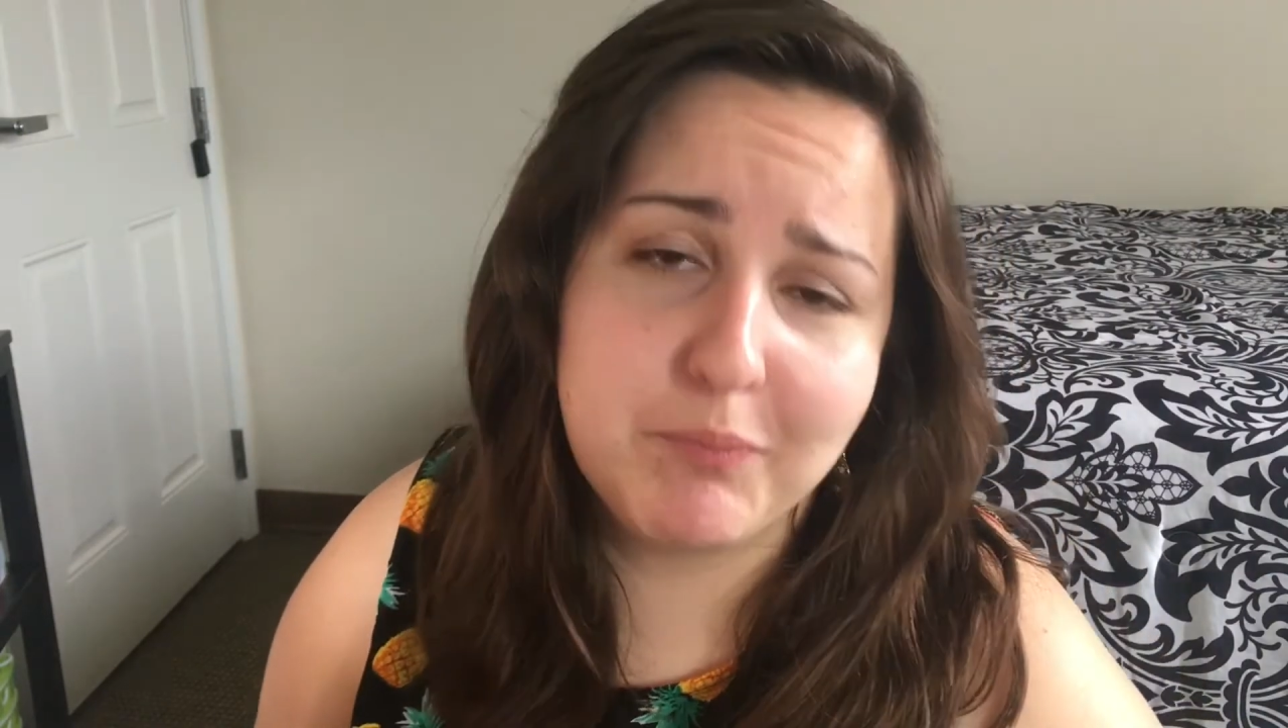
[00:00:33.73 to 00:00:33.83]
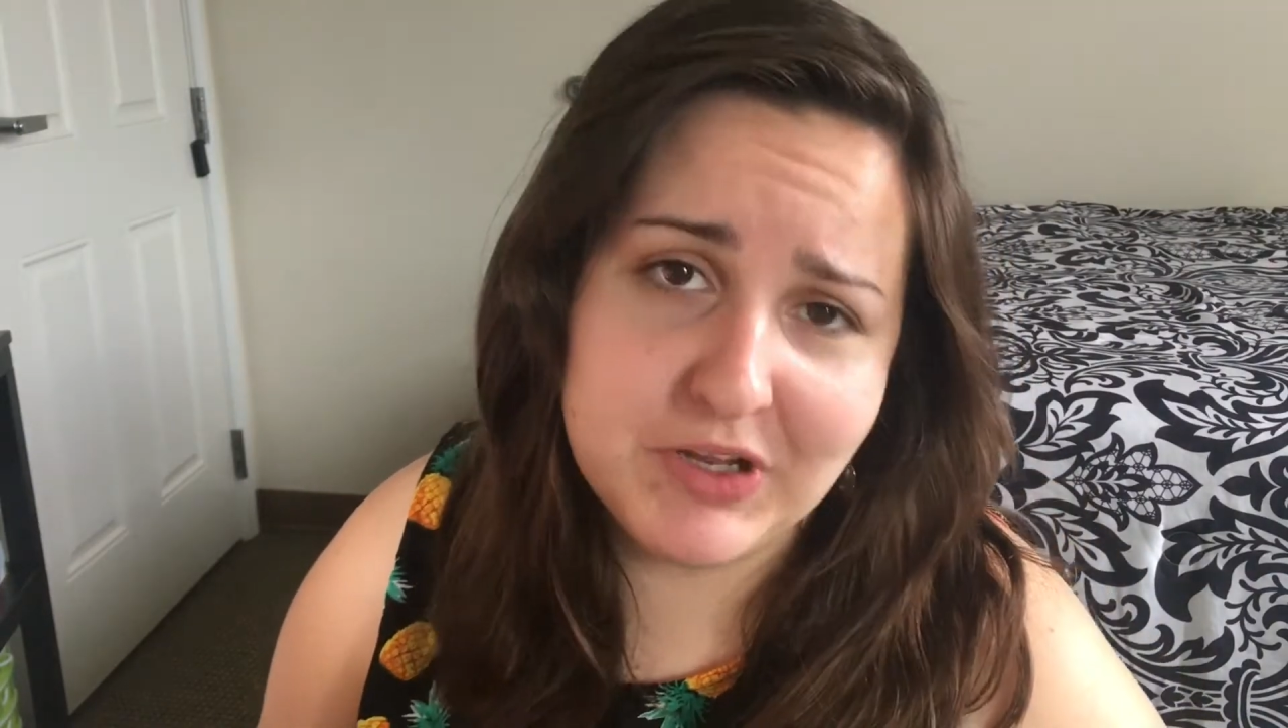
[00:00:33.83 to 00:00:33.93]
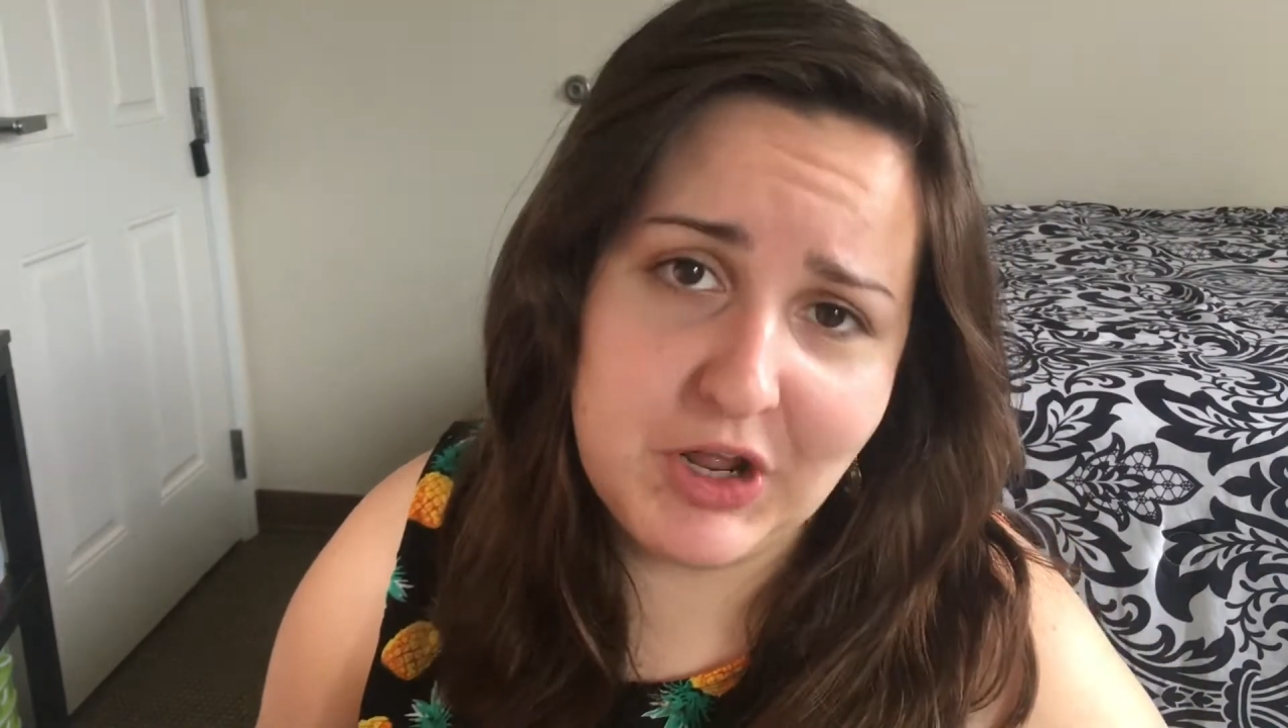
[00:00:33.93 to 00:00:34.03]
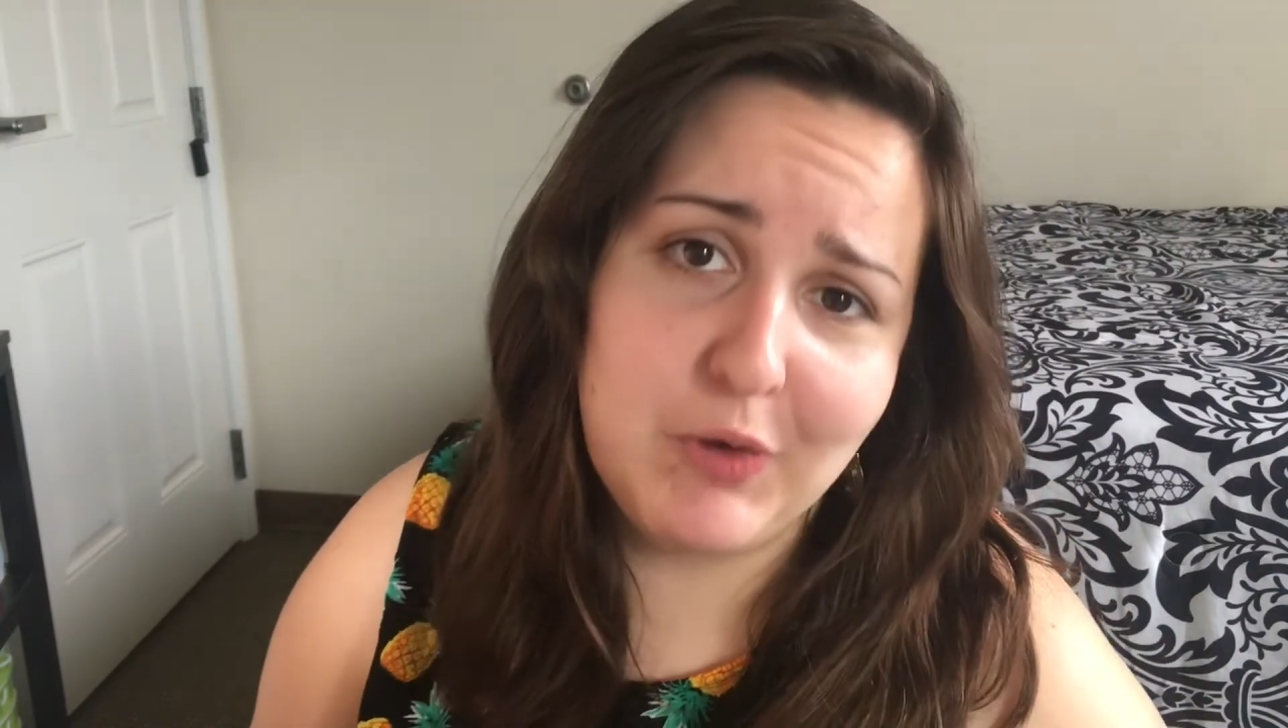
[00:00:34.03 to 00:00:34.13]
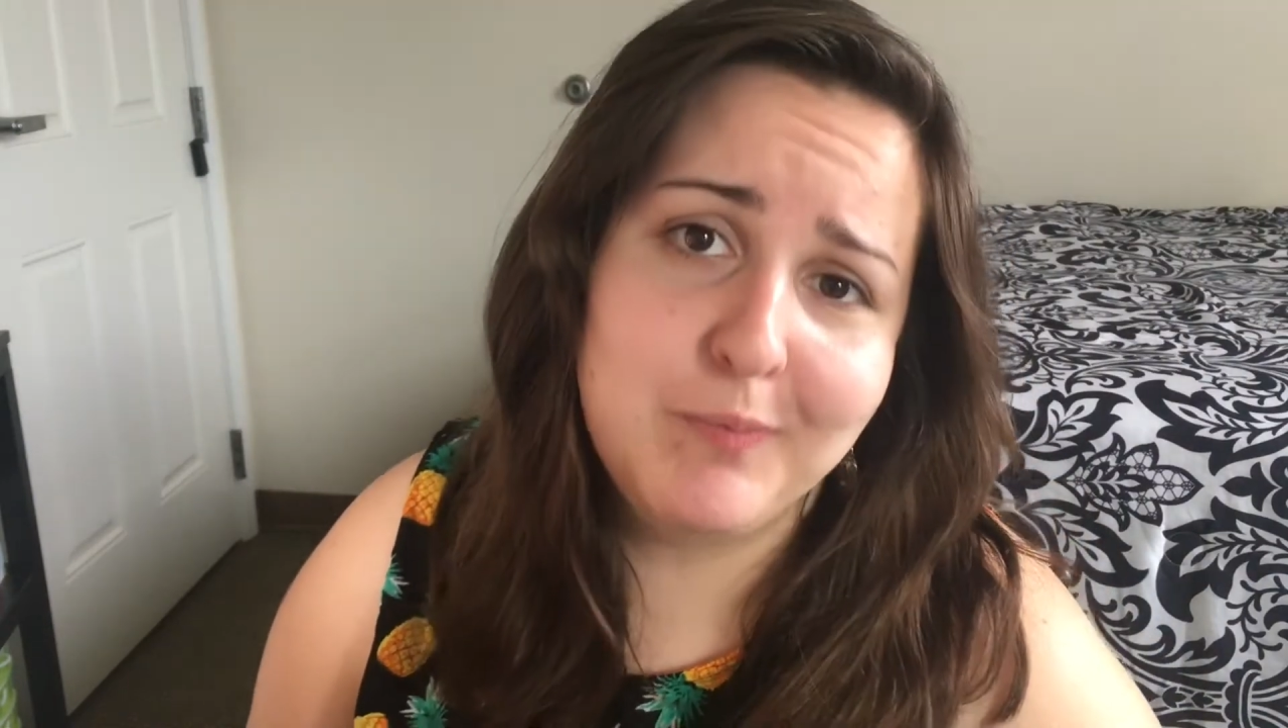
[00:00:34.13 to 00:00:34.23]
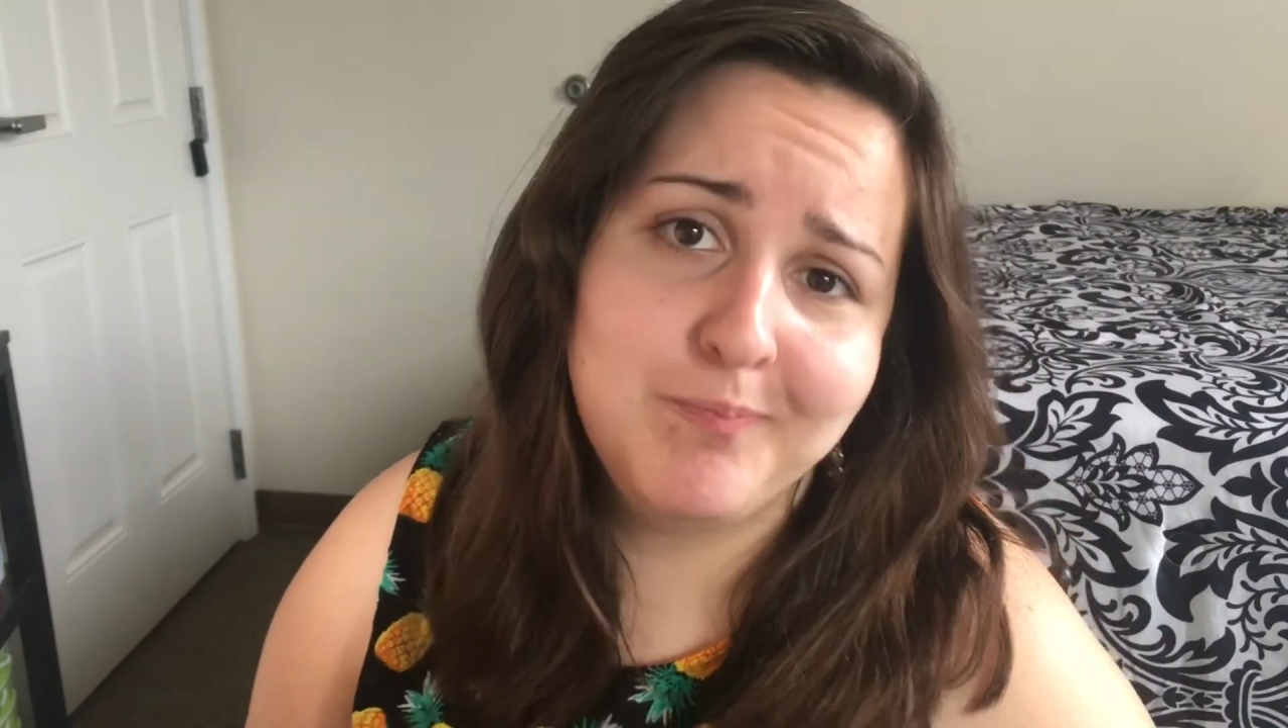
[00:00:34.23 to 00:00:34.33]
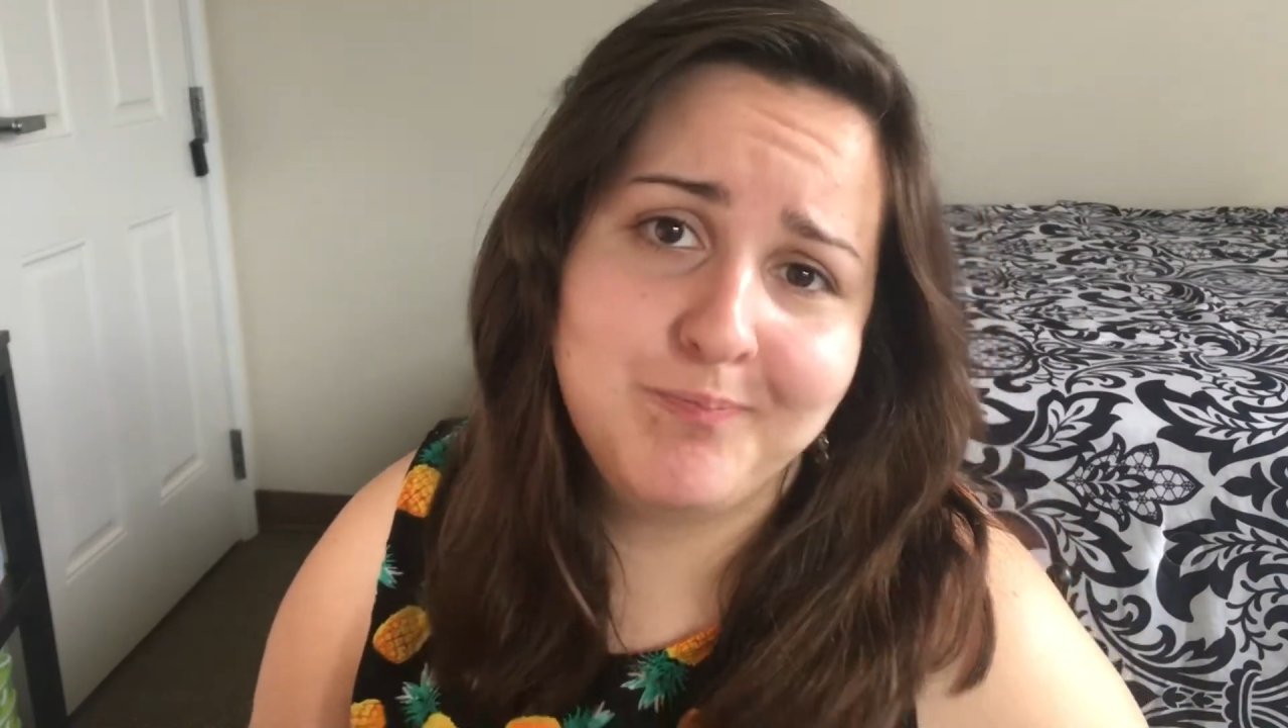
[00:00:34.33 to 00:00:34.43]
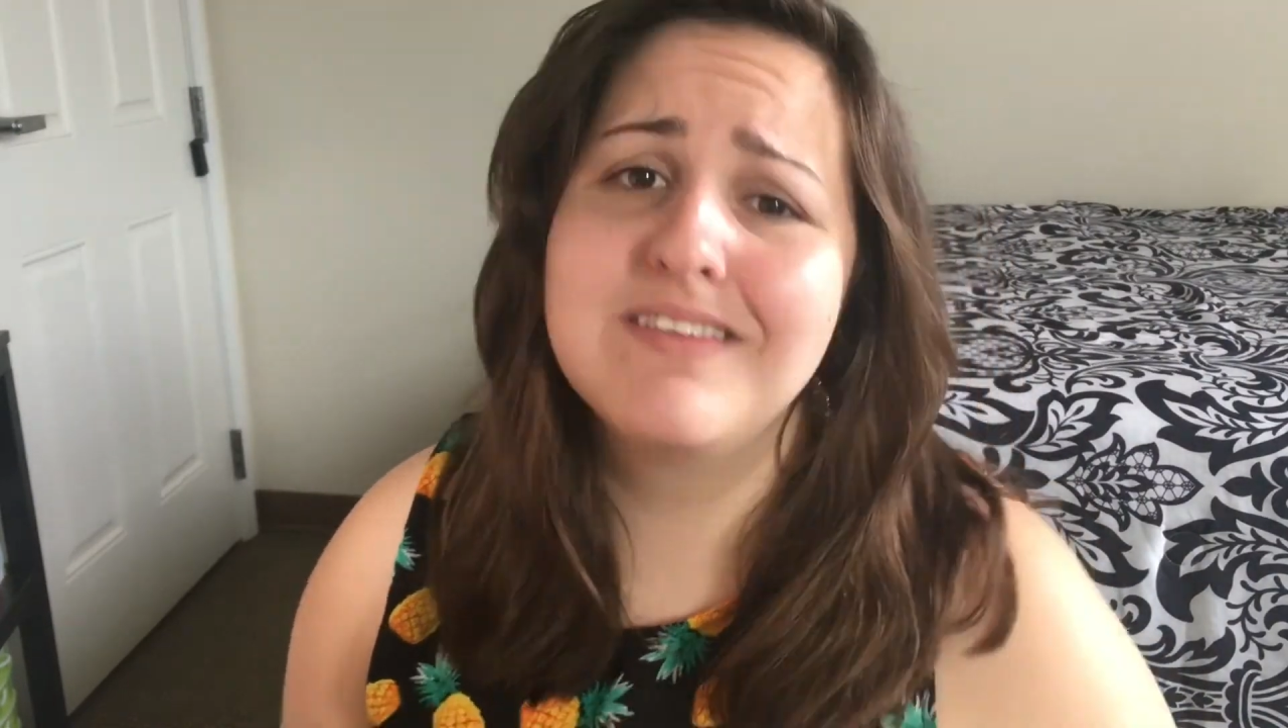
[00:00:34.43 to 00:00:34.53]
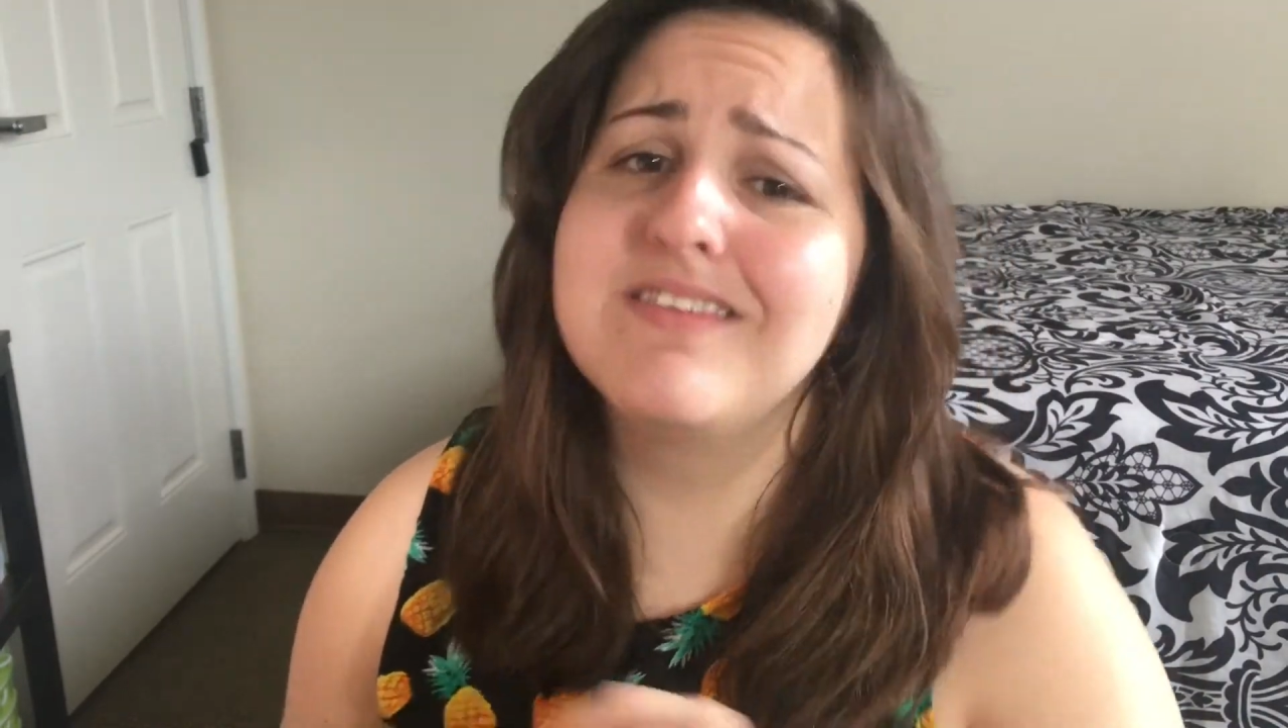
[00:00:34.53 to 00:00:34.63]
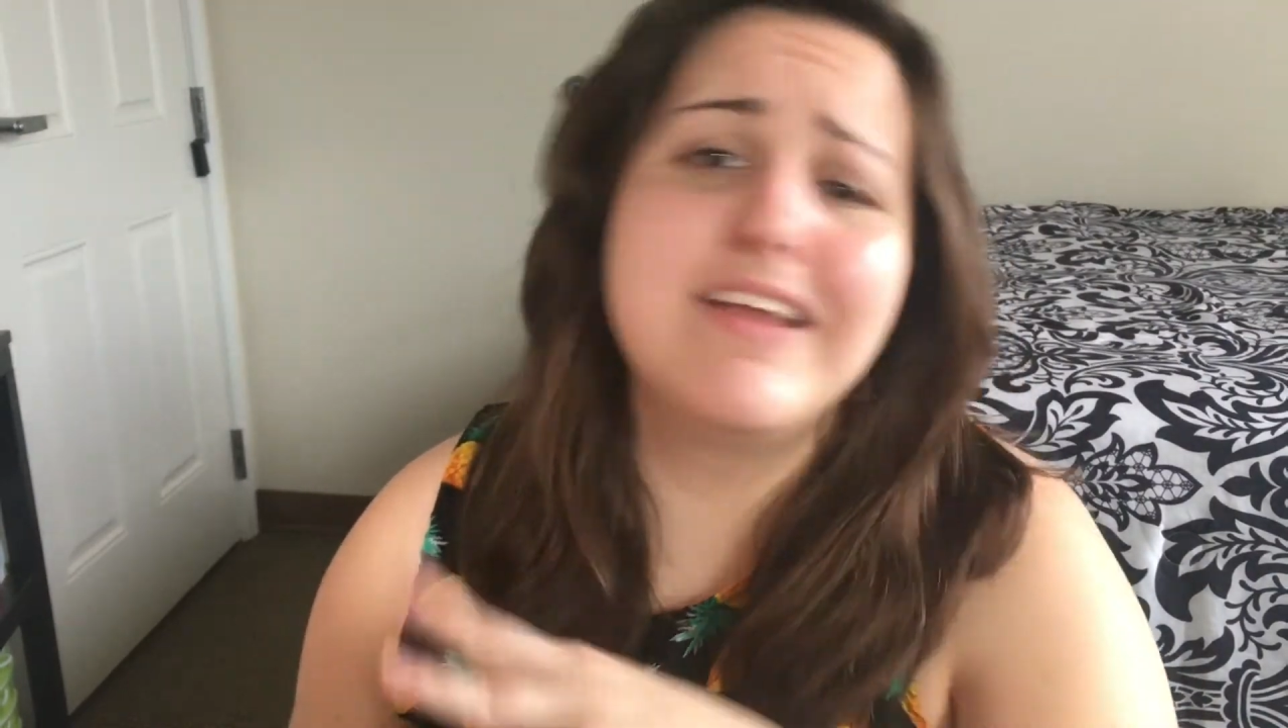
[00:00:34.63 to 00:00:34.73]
It's